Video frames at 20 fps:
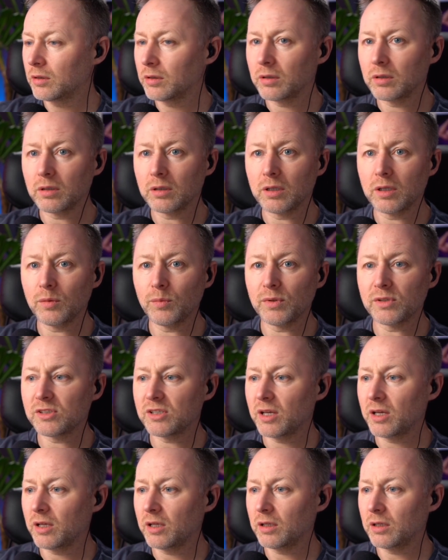He was
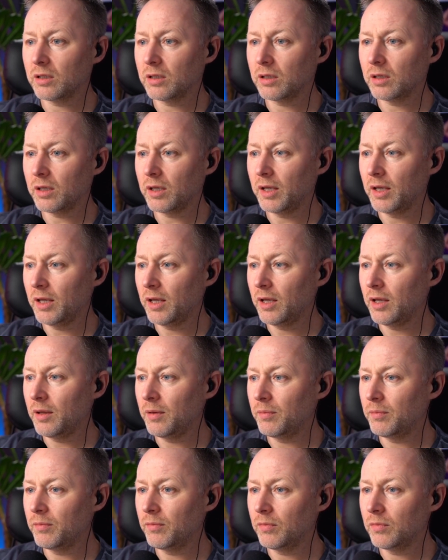at
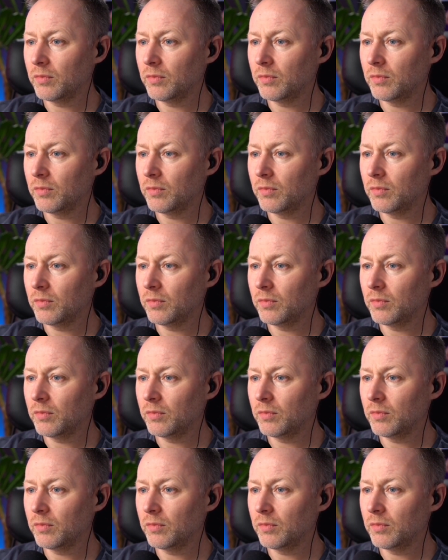it